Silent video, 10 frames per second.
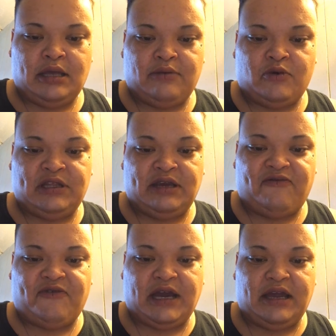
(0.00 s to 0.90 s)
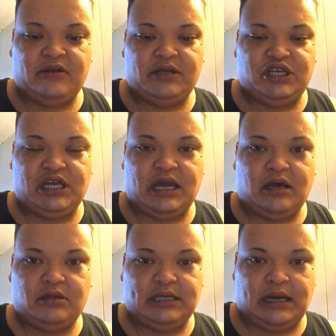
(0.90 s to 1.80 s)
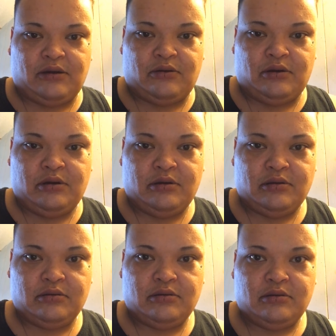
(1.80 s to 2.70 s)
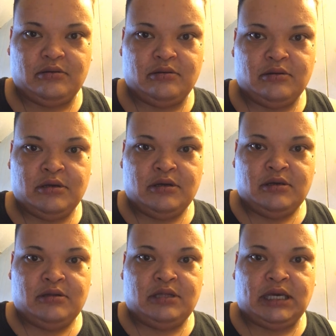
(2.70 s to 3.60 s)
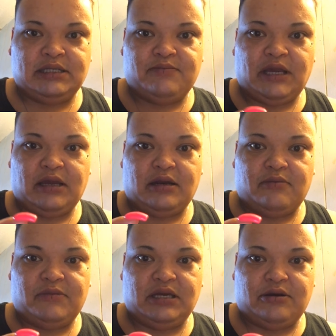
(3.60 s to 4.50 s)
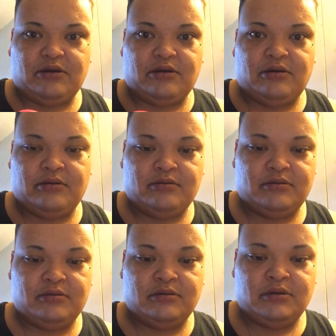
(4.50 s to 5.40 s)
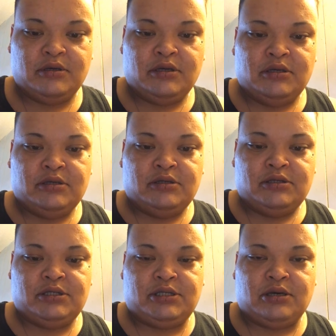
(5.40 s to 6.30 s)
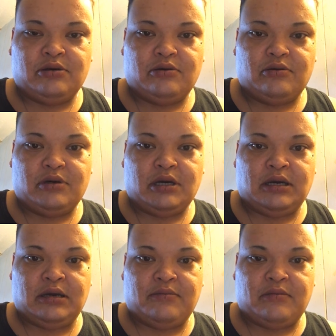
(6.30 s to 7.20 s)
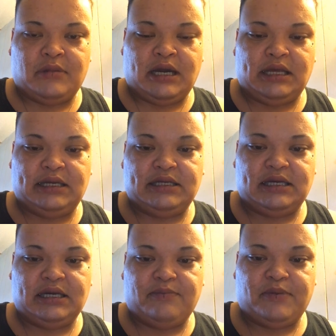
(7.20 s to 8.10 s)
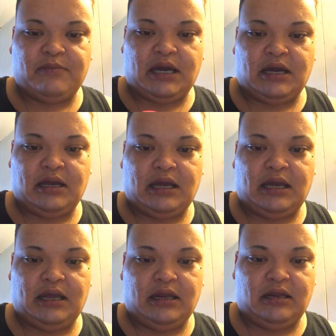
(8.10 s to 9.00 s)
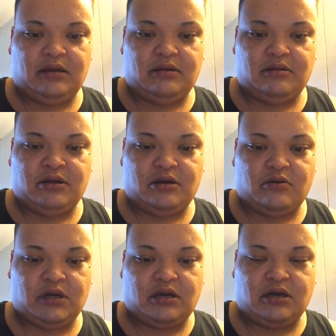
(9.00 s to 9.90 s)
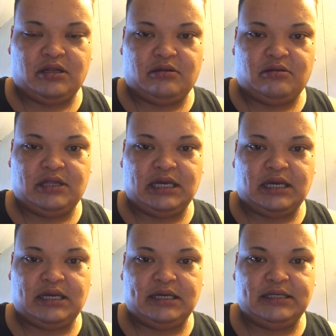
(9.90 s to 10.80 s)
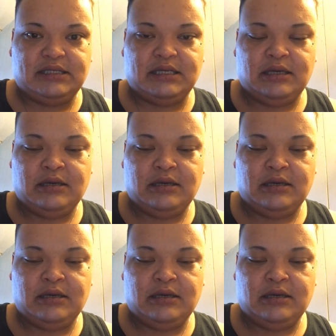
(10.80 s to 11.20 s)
when they file the gel down that's making them thinner so um, I like to keep them at a you know a good thickness